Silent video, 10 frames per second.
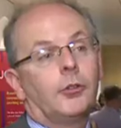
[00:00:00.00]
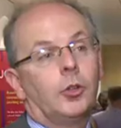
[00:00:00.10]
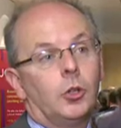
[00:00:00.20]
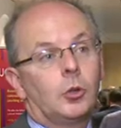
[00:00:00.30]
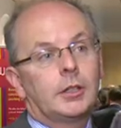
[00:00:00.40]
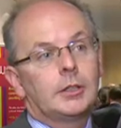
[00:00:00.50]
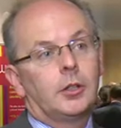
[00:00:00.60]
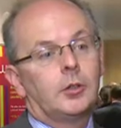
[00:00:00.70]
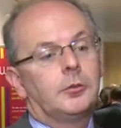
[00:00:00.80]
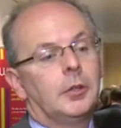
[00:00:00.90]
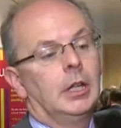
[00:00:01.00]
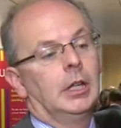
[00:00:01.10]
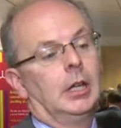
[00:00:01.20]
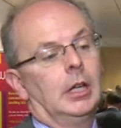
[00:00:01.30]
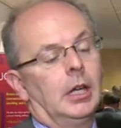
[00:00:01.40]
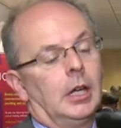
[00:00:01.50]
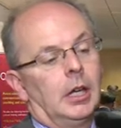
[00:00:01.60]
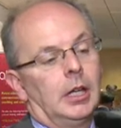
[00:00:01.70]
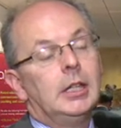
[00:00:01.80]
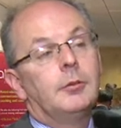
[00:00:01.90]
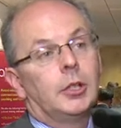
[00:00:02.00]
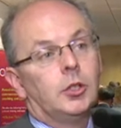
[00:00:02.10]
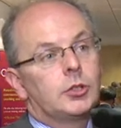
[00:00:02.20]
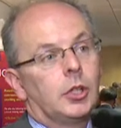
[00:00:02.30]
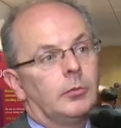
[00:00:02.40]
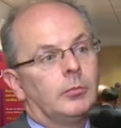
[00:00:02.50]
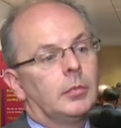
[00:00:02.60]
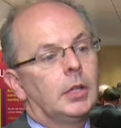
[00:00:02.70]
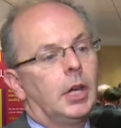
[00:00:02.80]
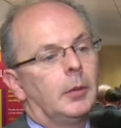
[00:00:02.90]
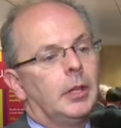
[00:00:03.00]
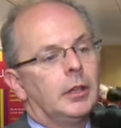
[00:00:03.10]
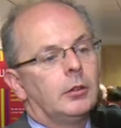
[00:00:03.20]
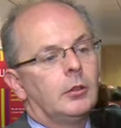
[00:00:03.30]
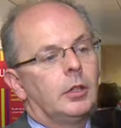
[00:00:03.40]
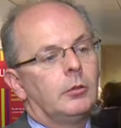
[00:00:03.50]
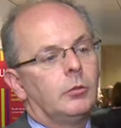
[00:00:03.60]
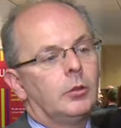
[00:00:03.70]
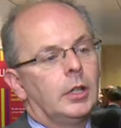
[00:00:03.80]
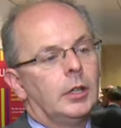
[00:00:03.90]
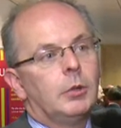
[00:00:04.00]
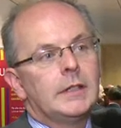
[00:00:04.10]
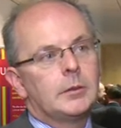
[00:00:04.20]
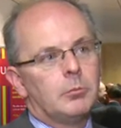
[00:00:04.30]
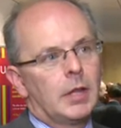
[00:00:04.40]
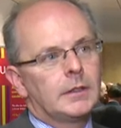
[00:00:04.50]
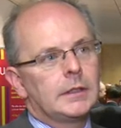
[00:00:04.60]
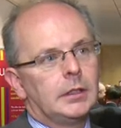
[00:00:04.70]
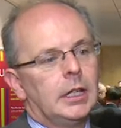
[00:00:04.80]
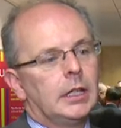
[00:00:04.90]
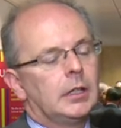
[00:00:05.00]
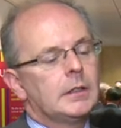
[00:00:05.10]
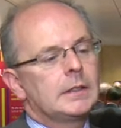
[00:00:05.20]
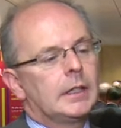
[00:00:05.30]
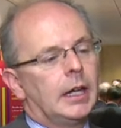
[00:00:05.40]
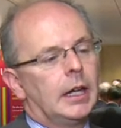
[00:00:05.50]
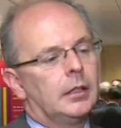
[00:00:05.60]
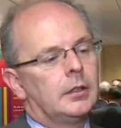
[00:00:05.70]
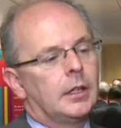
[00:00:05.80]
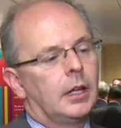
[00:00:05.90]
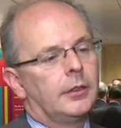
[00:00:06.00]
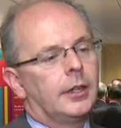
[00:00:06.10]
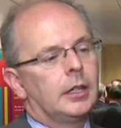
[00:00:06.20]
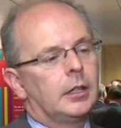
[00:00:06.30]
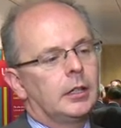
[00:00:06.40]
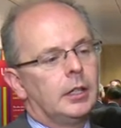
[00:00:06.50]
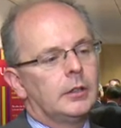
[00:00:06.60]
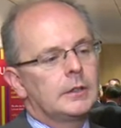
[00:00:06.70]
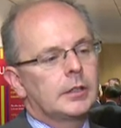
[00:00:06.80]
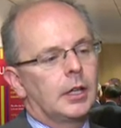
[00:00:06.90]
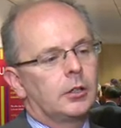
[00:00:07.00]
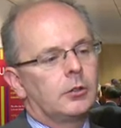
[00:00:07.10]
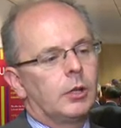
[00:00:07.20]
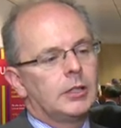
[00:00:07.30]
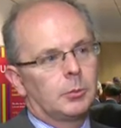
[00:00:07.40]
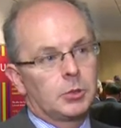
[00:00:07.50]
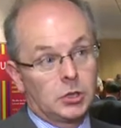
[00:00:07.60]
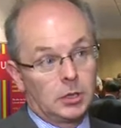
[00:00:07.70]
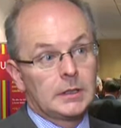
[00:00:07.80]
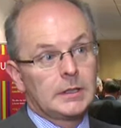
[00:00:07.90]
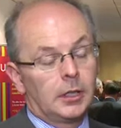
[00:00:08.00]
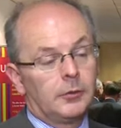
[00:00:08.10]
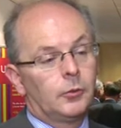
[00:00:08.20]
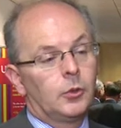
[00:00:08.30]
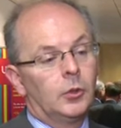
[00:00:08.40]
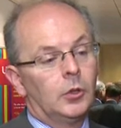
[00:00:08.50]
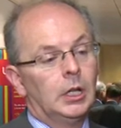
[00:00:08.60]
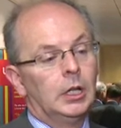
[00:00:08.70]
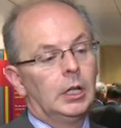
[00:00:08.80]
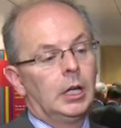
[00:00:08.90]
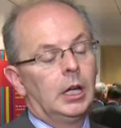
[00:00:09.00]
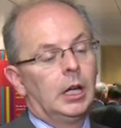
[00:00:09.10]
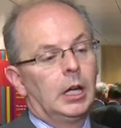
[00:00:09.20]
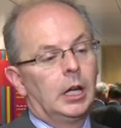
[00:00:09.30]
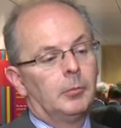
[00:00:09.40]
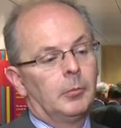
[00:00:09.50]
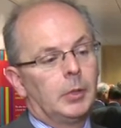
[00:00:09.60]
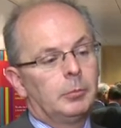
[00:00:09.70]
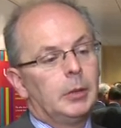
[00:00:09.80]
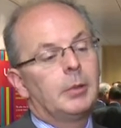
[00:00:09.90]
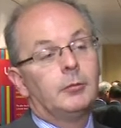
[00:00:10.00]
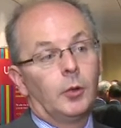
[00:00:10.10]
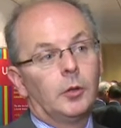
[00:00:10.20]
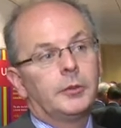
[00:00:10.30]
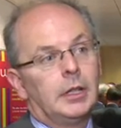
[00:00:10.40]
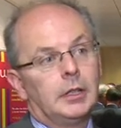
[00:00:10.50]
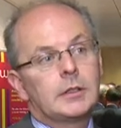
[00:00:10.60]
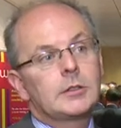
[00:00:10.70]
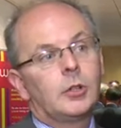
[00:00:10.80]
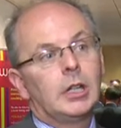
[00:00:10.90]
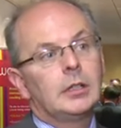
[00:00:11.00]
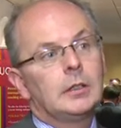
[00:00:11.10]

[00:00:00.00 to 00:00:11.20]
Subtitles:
through quite a lot of evolution in the recent months and years, and I think it's a great opportunity for people involved in the industry